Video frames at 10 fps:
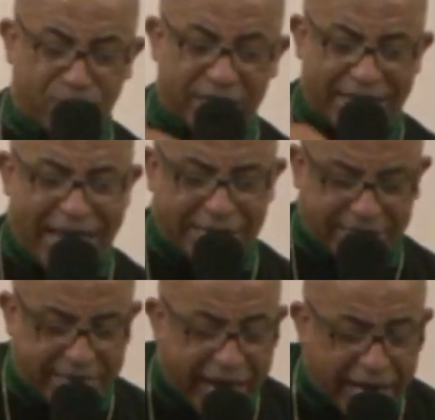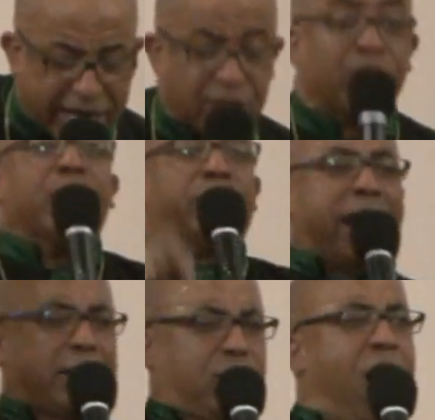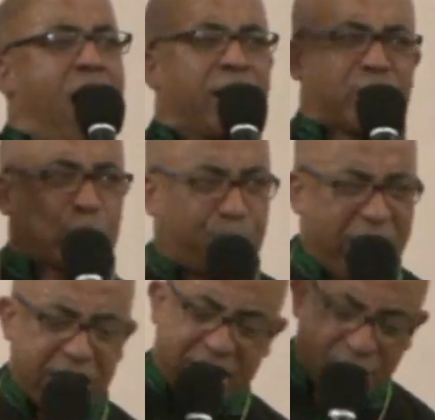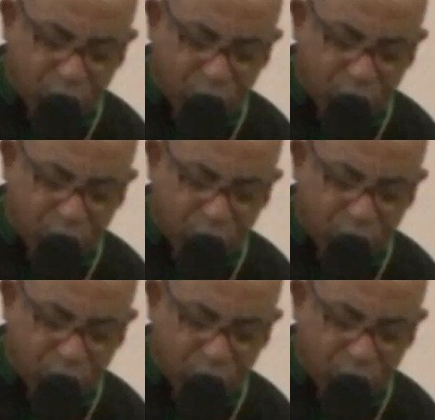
it and date it that God is speaking